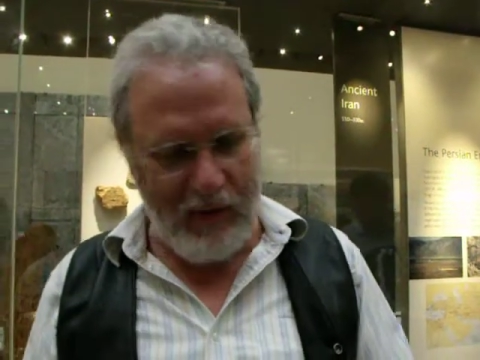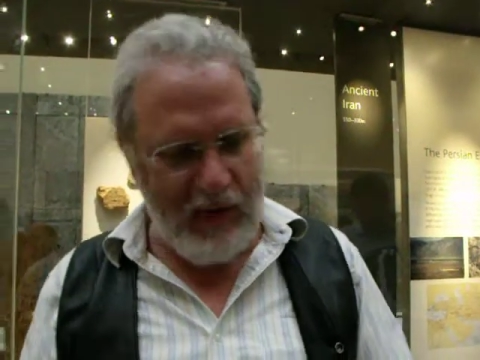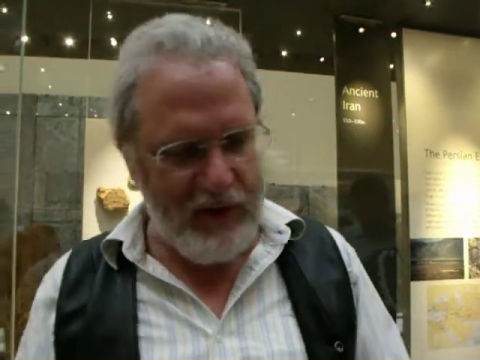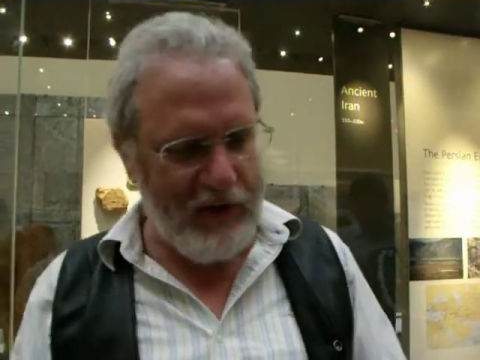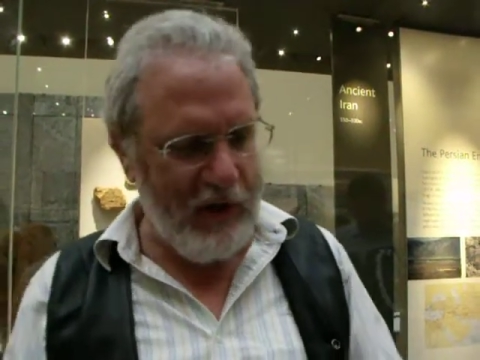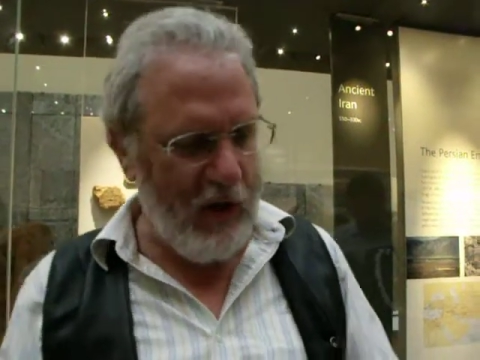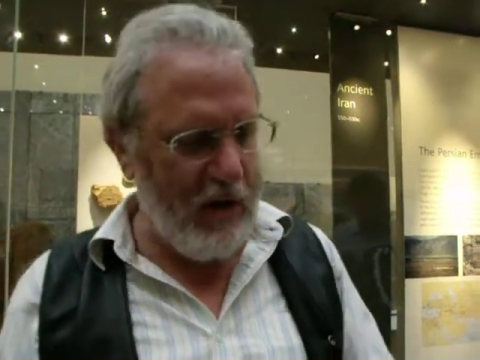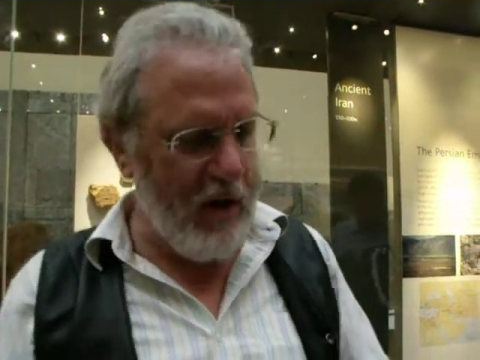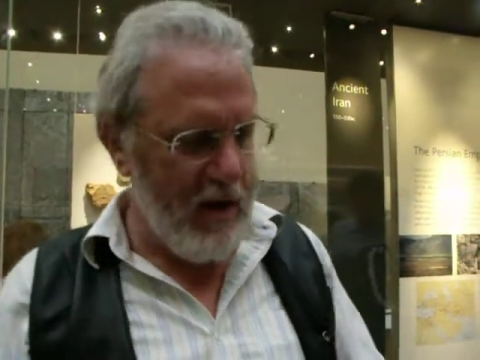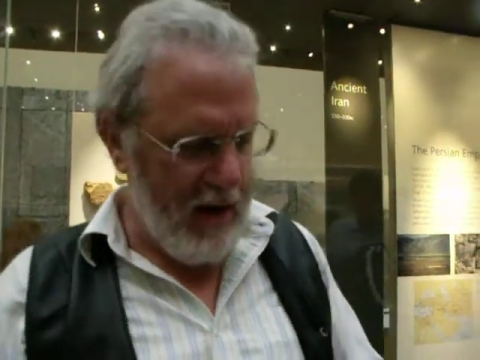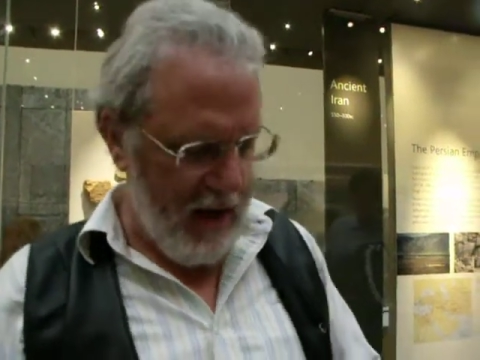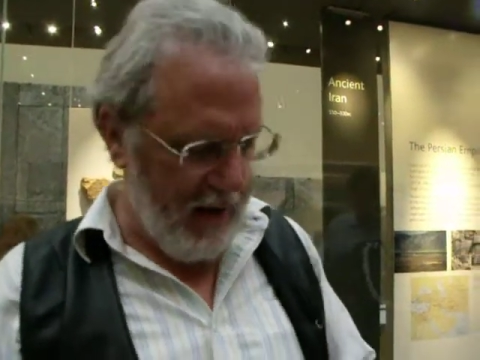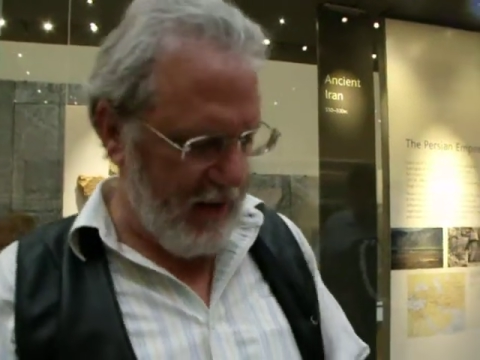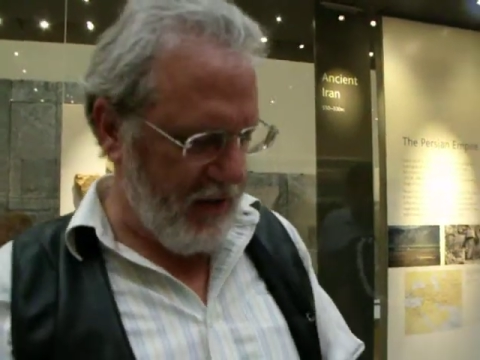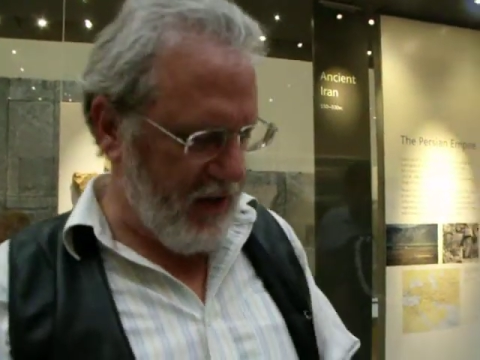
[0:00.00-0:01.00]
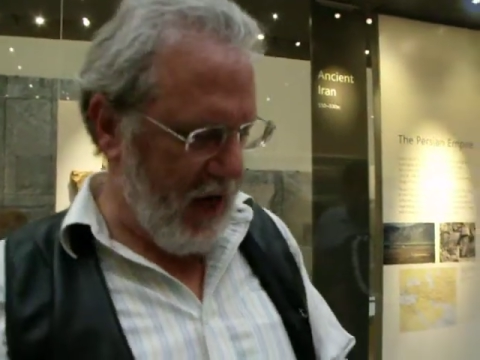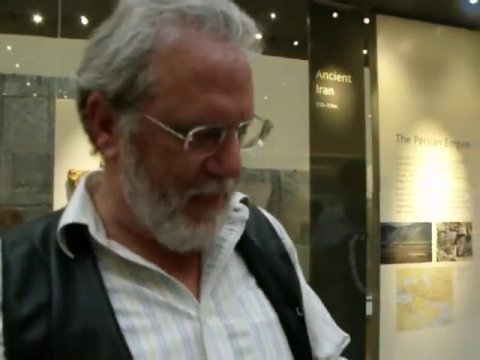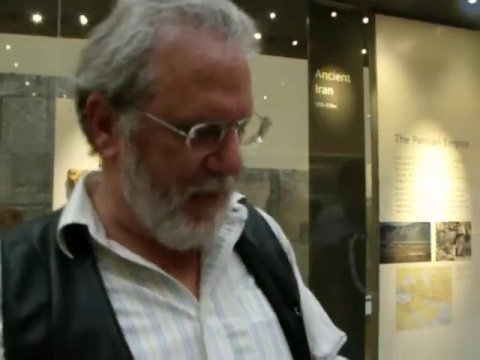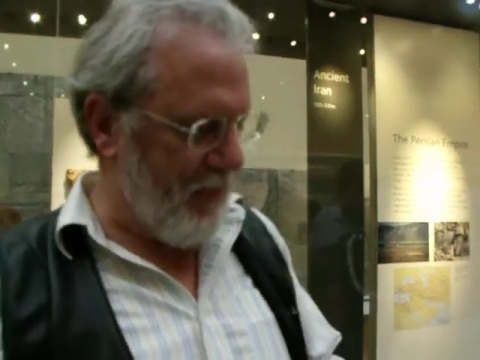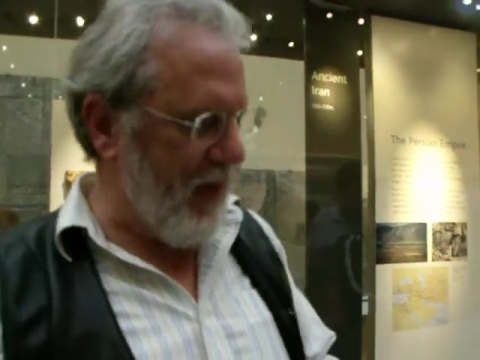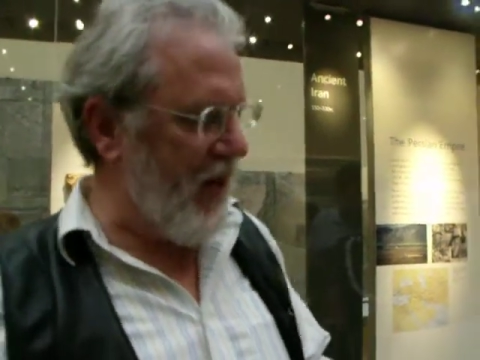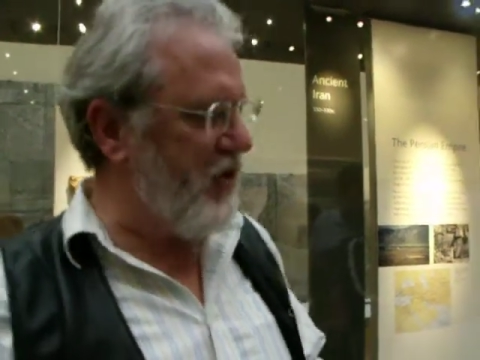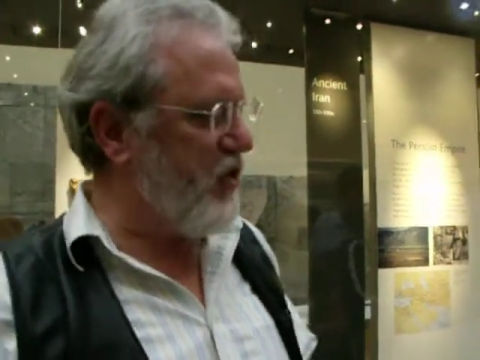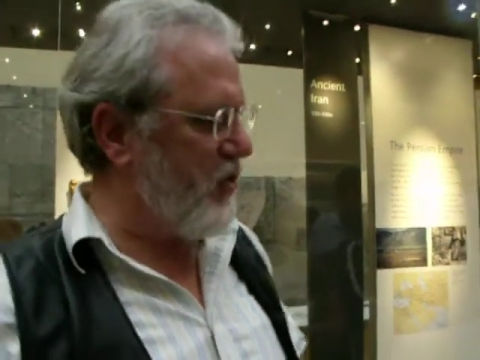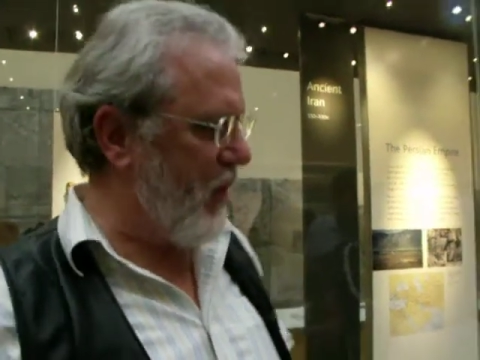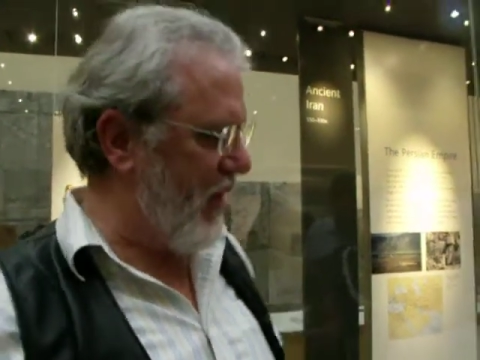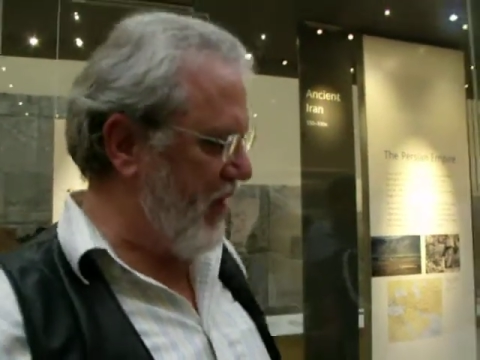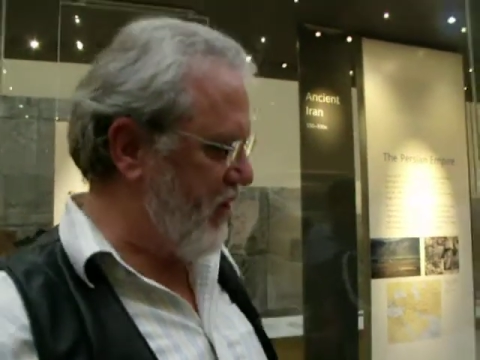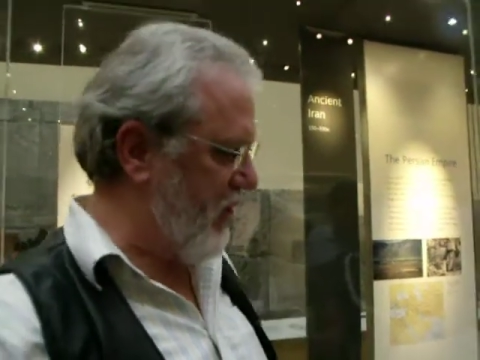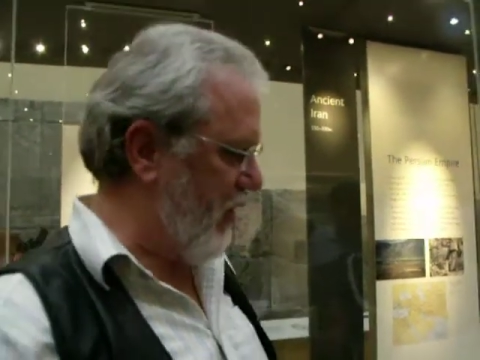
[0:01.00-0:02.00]
Let's look at the top of page
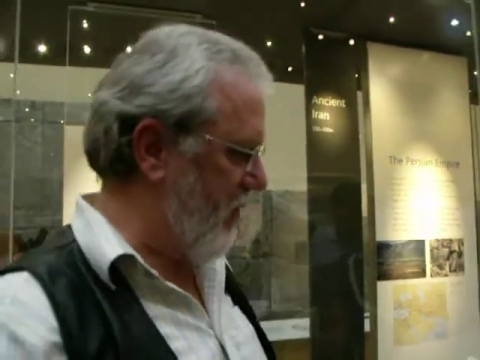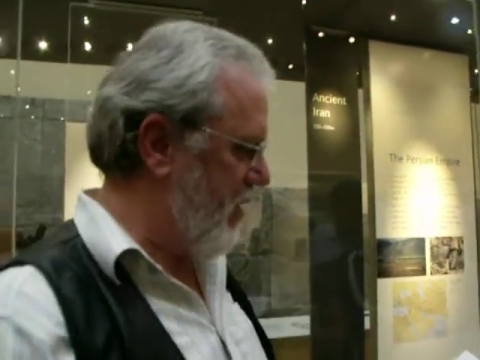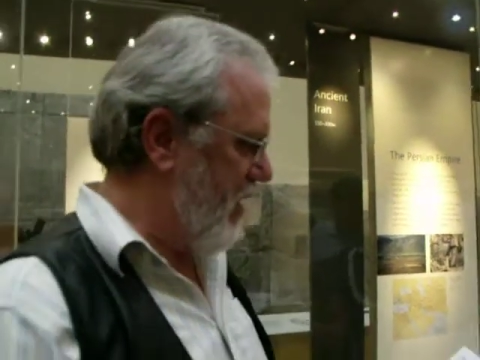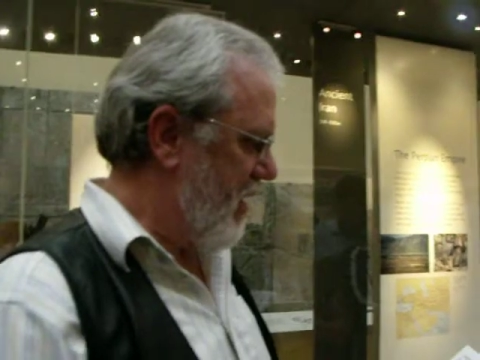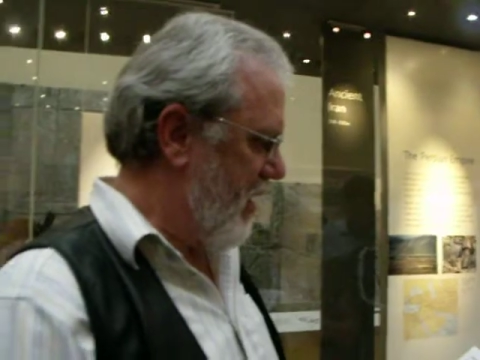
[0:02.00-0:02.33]
22